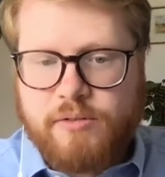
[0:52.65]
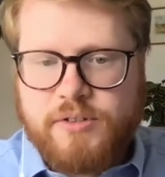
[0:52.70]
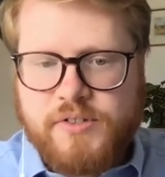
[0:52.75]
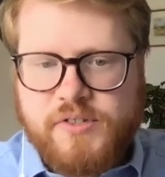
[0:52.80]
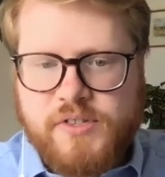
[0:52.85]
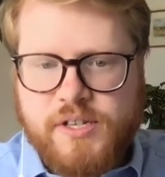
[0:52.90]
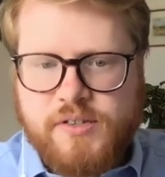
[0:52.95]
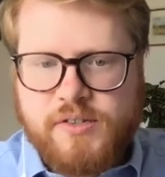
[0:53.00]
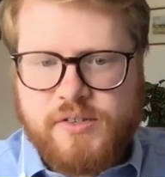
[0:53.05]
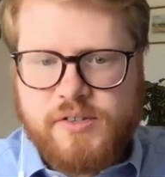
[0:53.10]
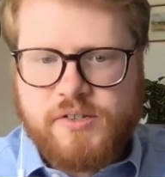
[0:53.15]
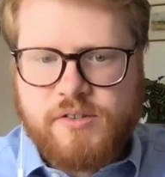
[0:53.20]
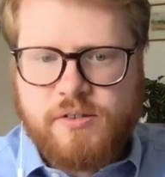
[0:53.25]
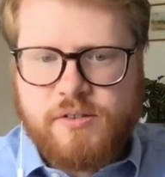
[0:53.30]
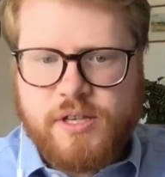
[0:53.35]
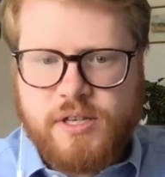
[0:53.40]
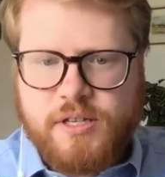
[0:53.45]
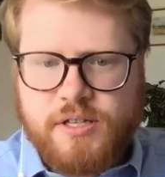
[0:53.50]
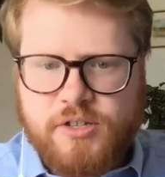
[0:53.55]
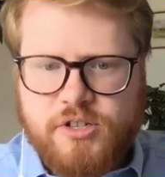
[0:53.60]
diseases to
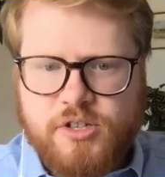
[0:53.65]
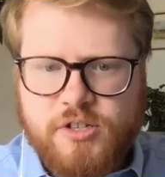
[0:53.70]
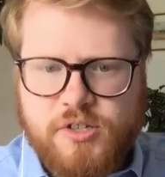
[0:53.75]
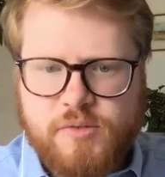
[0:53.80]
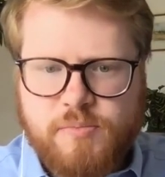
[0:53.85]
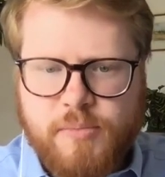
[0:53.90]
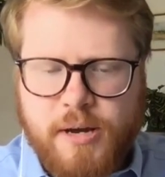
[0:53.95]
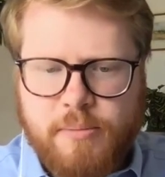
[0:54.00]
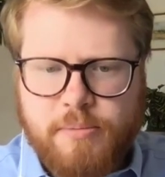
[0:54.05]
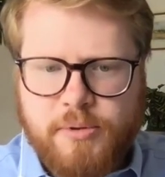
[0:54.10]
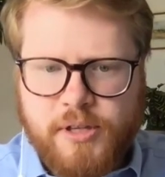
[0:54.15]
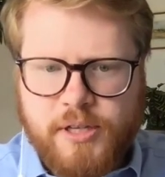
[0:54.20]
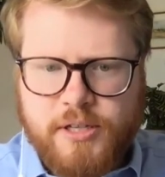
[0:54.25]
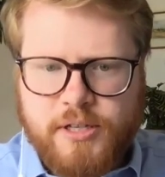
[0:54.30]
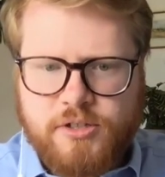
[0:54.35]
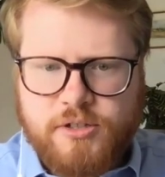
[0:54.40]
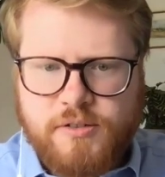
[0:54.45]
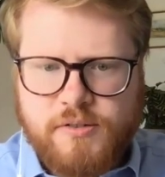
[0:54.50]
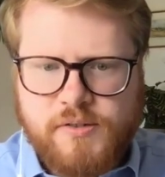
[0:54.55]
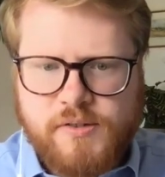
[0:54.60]
the indigenous
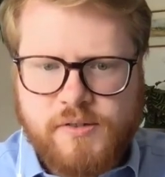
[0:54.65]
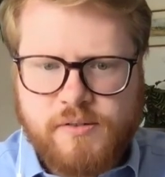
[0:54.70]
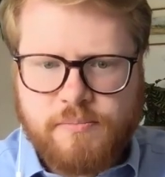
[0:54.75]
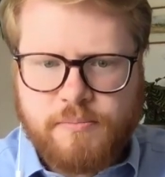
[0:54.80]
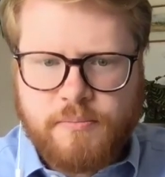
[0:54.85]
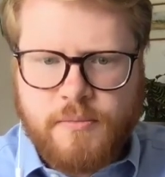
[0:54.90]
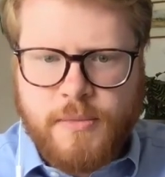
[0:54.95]
populations.